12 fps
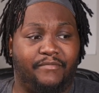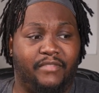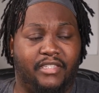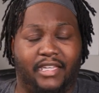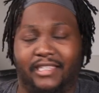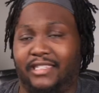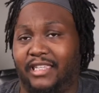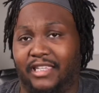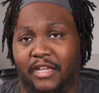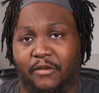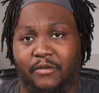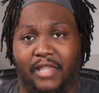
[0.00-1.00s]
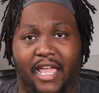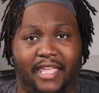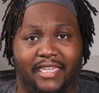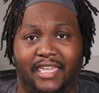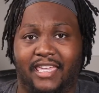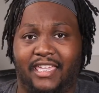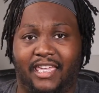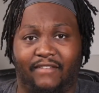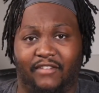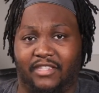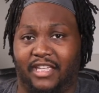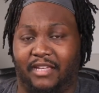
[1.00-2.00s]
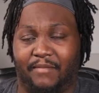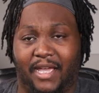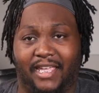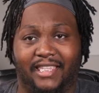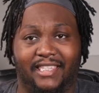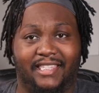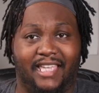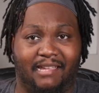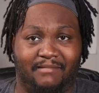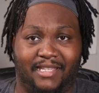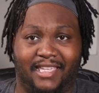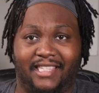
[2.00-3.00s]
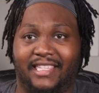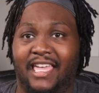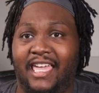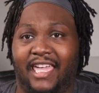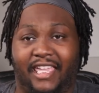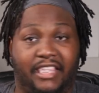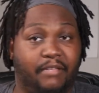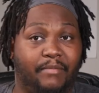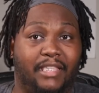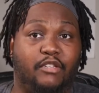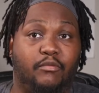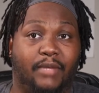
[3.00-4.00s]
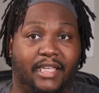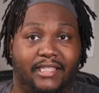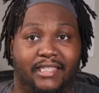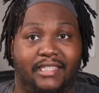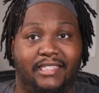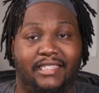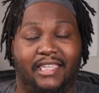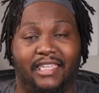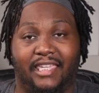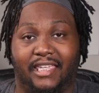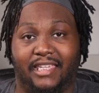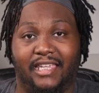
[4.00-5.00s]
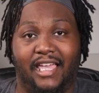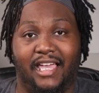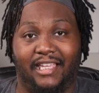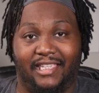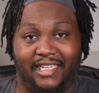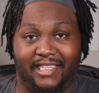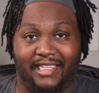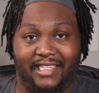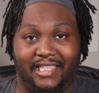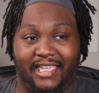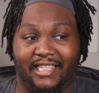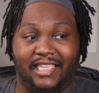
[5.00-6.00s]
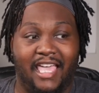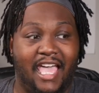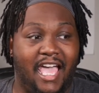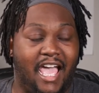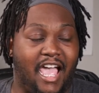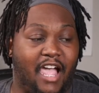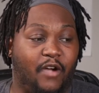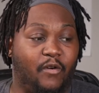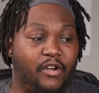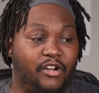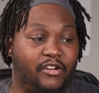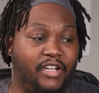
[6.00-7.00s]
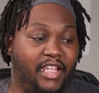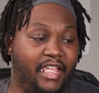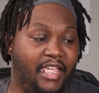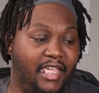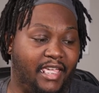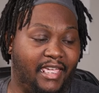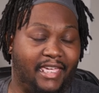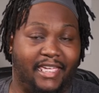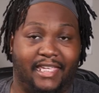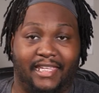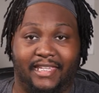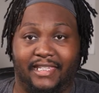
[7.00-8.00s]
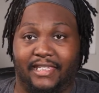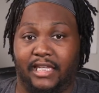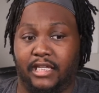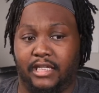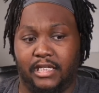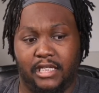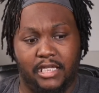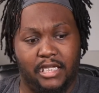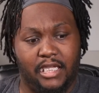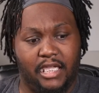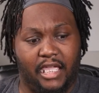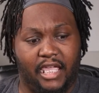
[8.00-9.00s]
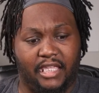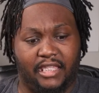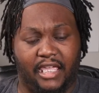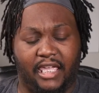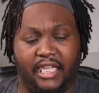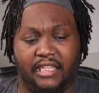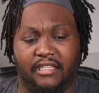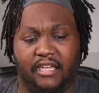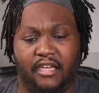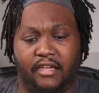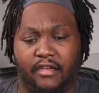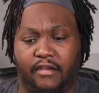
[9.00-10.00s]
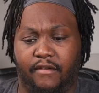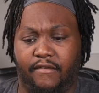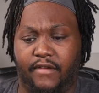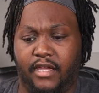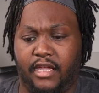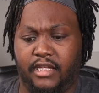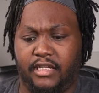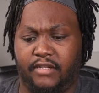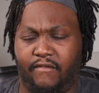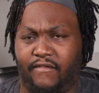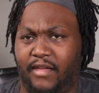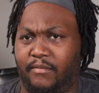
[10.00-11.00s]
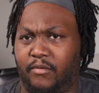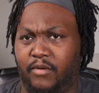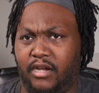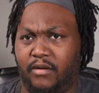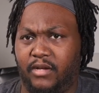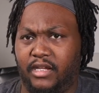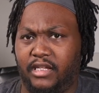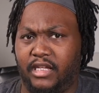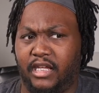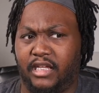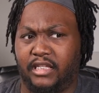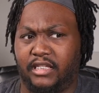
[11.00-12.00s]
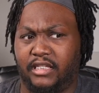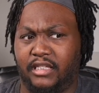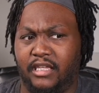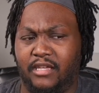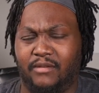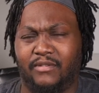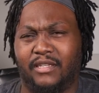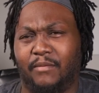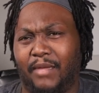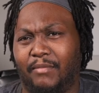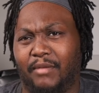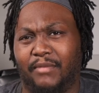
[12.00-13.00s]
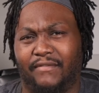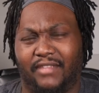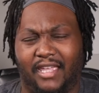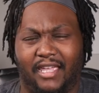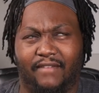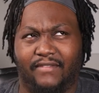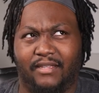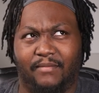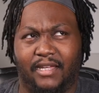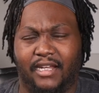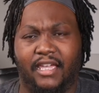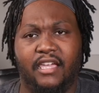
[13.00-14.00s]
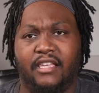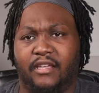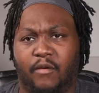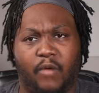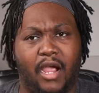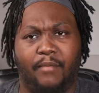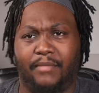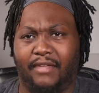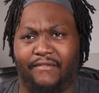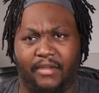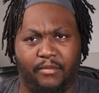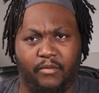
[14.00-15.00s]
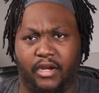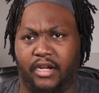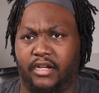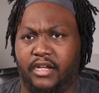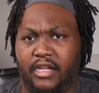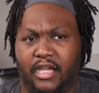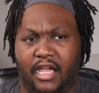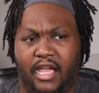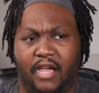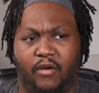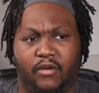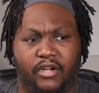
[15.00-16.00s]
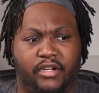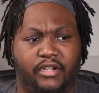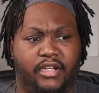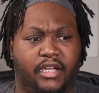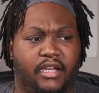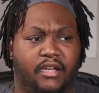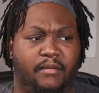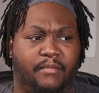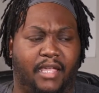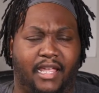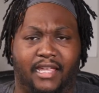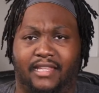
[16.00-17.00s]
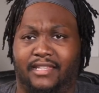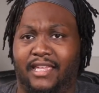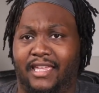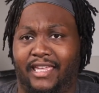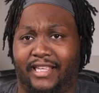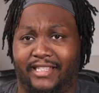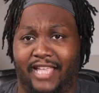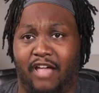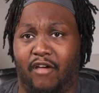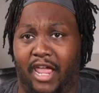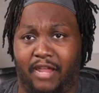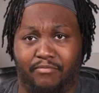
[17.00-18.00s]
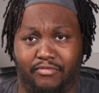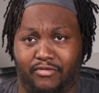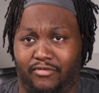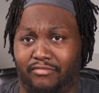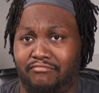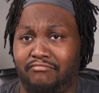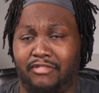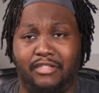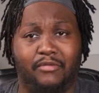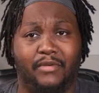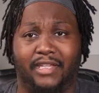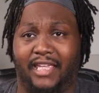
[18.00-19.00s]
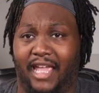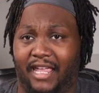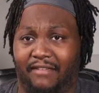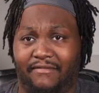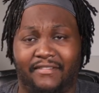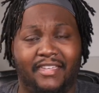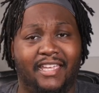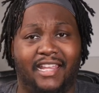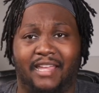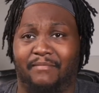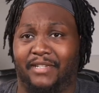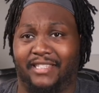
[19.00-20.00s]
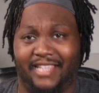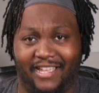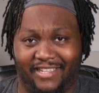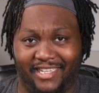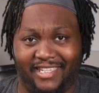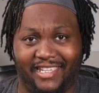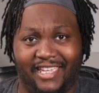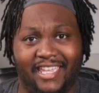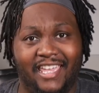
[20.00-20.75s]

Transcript: Just to note, like, if you're thinking about getting the same lens, it took me 2 months to get this lens. I ordered at the end of February, yes. So maybe a month and a half, something like that. Around mid-February, I ordered, and it's now April 28th, and I'm just not getting it.